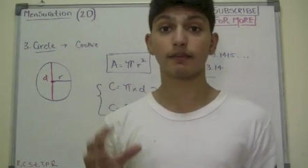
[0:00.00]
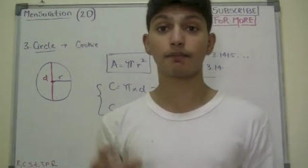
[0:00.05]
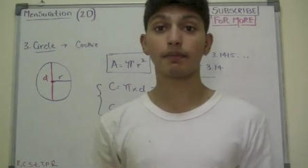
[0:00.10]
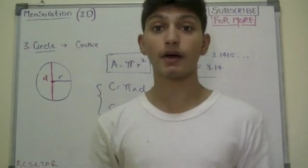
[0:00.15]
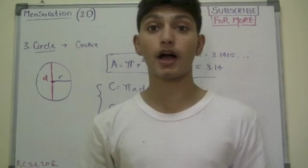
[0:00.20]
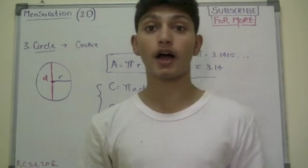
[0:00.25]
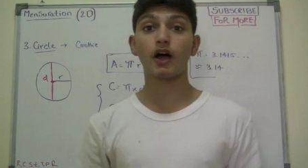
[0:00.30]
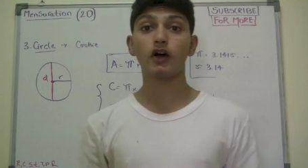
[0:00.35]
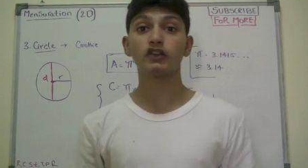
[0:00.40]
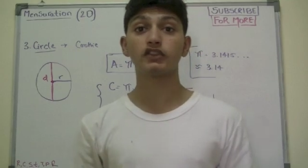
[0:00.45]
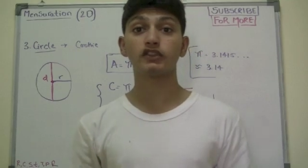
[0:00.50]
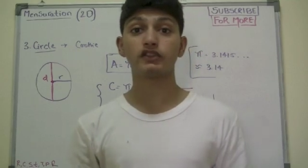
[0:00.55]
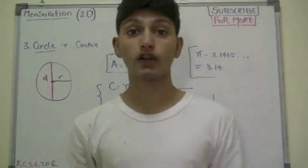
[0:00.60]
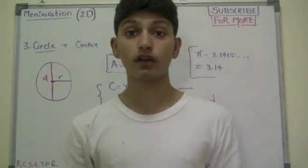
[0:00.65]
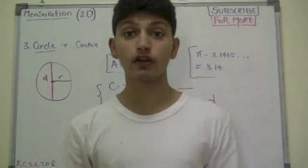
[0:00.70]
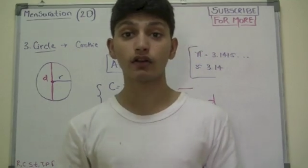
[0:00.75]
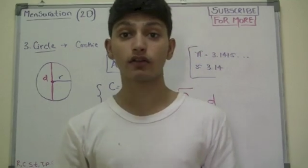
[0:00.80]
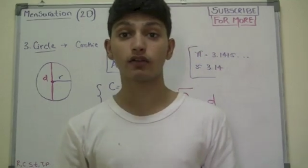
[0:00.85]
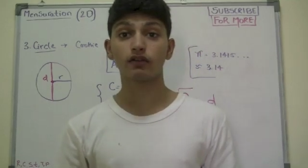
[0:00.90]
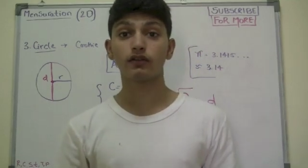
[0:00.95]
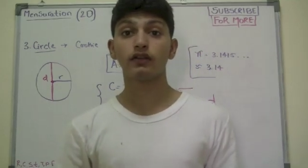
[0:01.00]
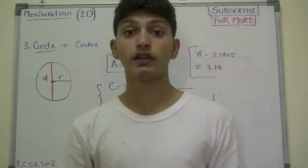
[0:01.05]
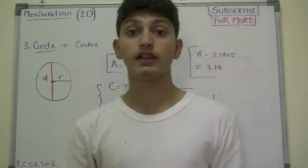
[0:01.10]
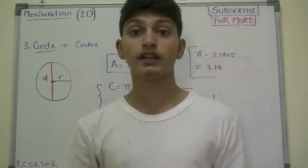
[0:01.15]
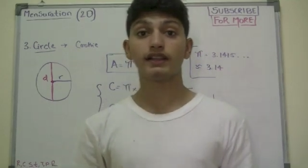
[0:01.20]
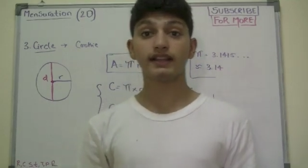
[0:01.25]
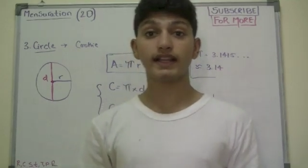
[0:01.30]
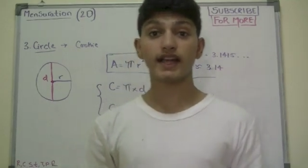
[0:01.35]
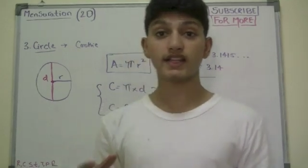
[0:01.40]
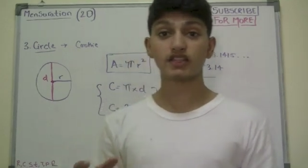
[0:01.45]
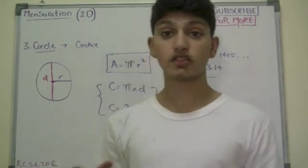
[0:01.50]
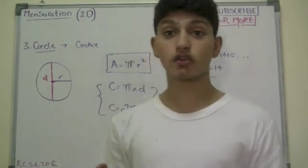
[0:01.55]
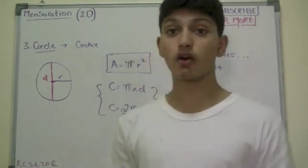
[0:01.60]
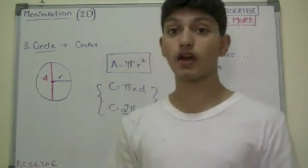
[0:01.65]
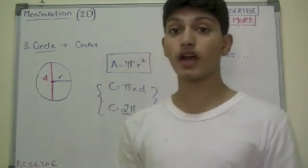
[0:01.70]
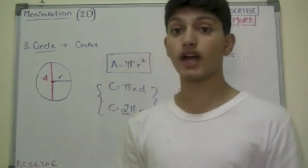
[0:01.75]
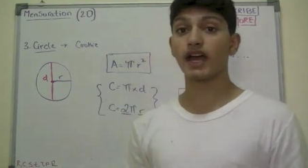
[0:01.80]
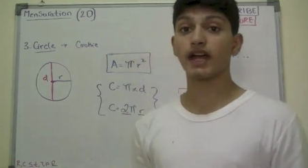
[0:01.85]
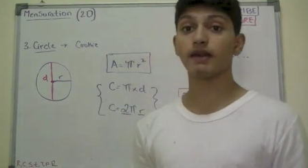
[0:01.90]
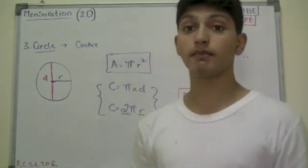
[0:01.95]
about circle let's go
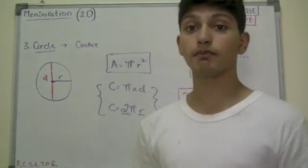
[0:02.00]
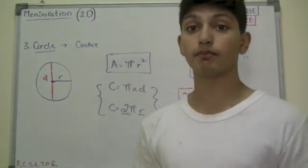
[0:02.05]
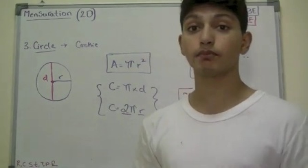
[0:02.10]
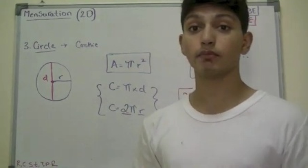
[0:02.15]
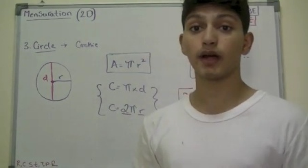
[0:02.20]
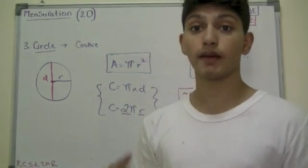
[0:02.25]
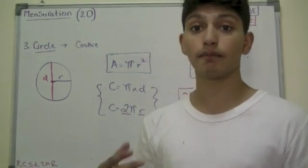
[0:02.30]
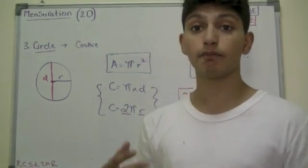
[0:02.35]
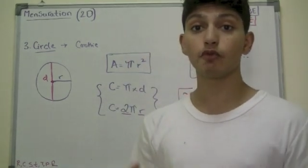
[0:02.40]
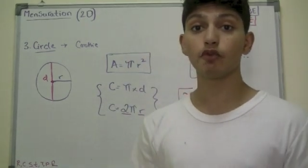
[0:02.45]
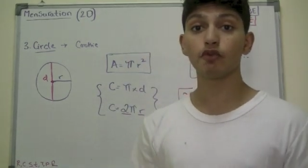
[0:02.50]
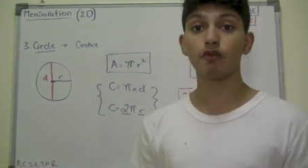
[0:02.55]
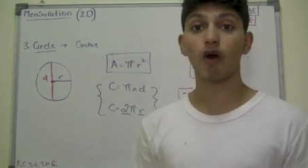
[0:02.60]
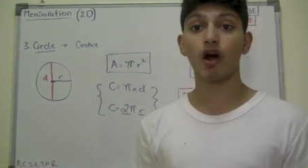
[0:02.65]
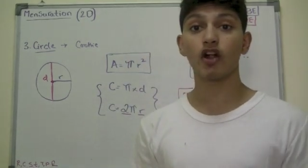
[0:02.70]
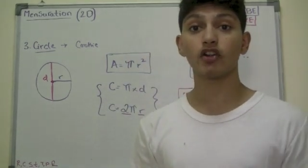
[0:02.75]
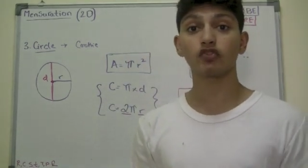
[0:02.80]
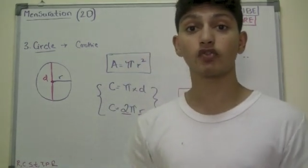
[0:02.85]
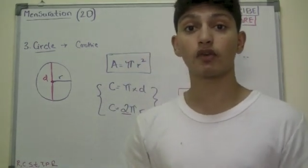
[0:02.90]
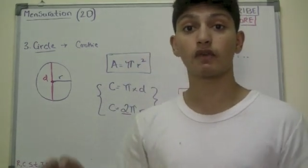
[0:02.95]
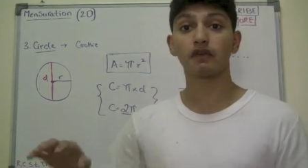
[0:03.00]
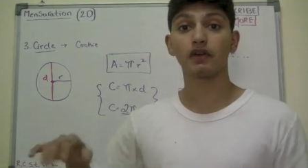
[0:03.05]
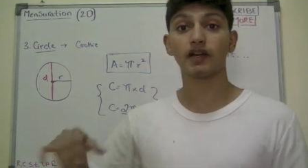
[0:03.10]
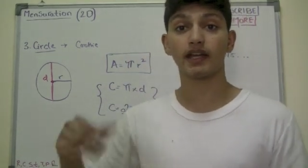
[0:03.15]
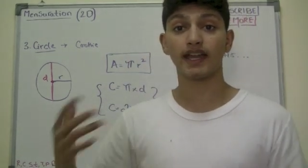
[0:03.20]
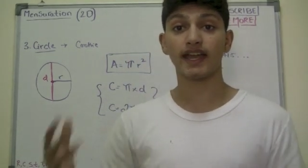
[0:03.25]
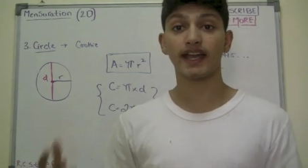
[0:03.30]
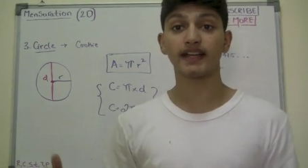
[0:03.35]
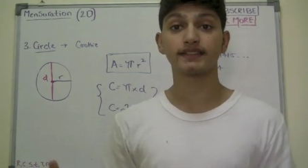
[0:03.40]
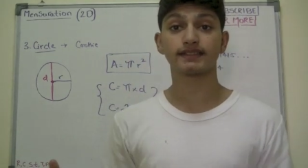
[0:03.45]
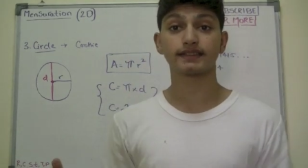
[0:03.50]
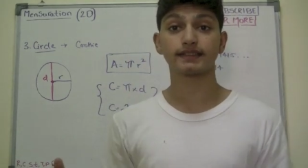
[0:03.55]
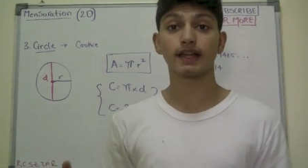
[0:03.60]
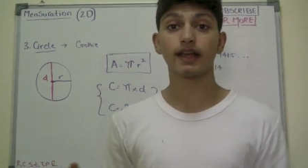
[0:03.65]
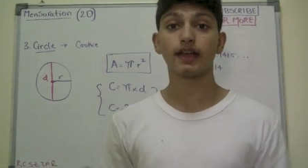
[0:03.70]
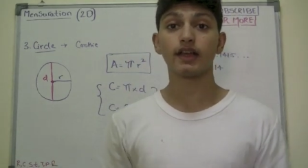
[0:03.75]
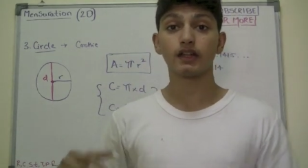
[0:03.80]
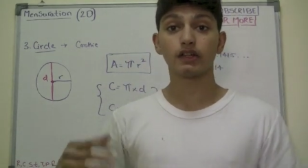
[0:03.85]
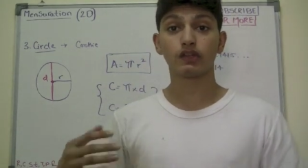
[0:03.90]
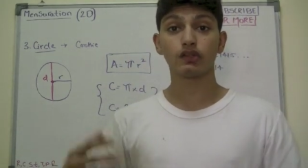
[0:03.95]
ahead and move on to our next
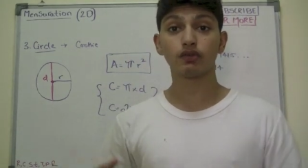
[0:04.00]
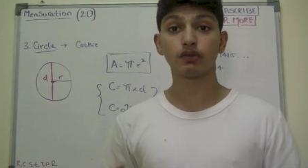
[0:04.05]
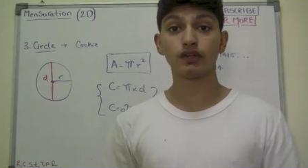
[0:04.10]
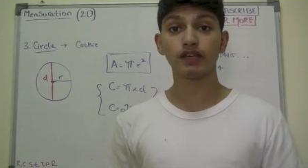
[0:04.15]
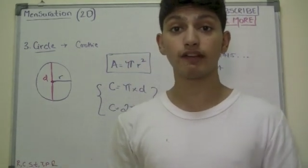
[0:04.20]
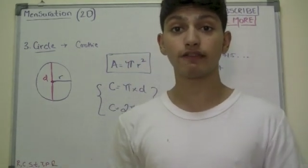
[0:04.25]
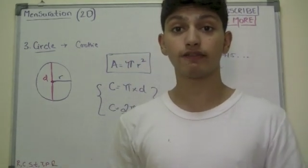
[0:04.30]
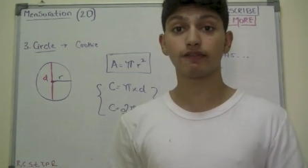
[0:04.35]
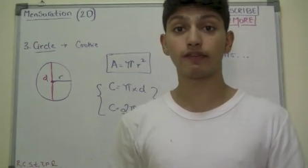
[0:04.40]
2D